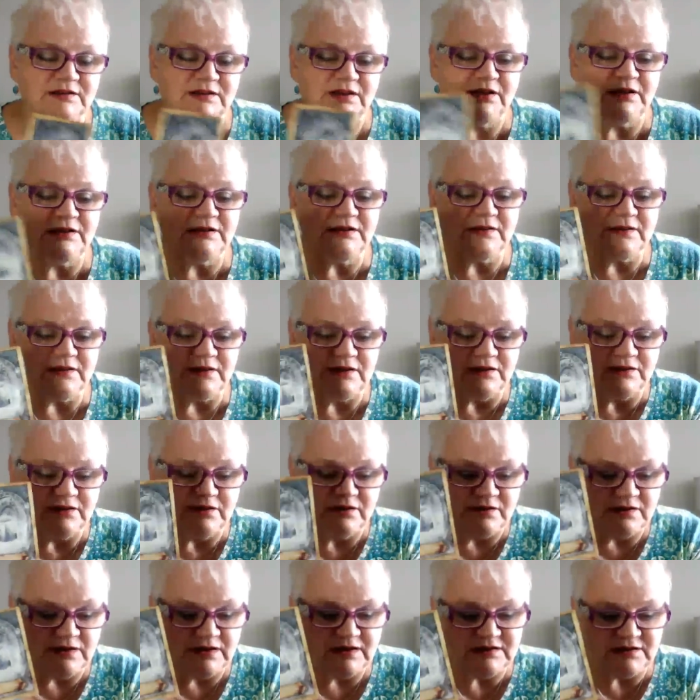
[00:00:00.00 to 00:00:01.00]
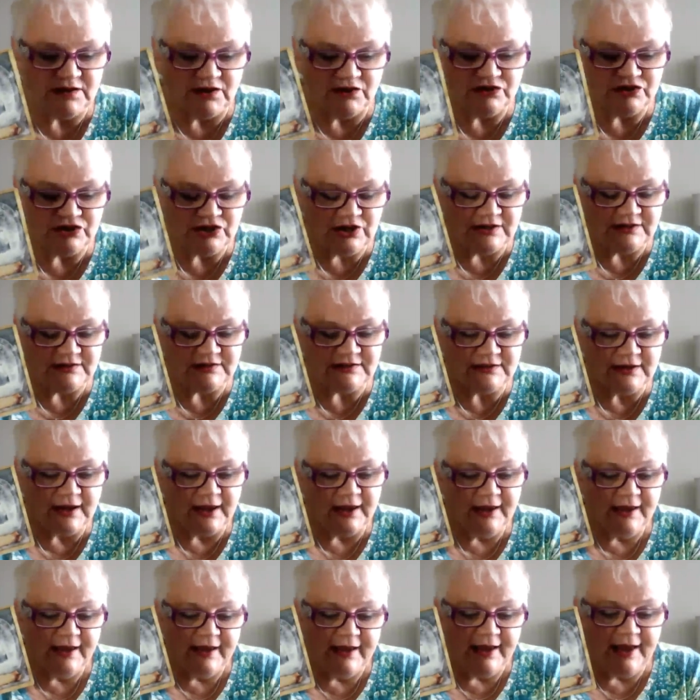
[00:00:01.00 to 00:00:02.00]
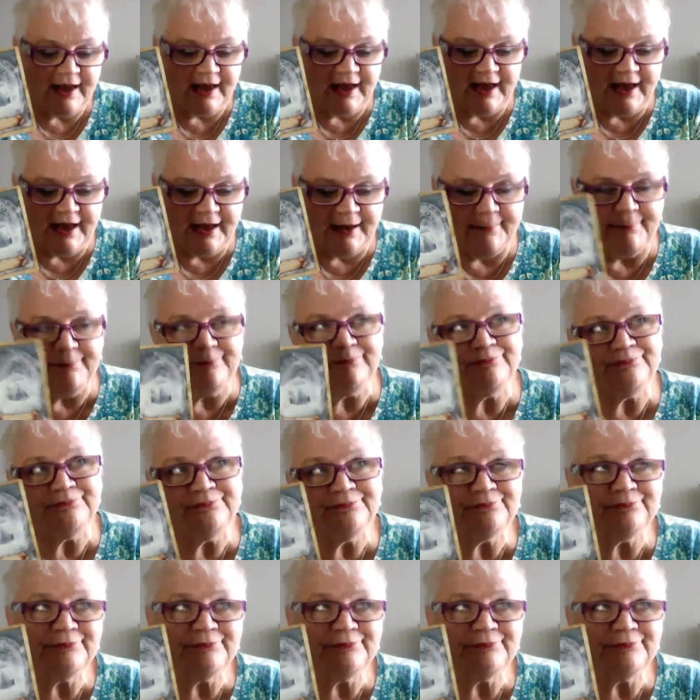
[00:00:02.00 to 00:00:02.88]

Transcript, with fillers: They, they, these are just um,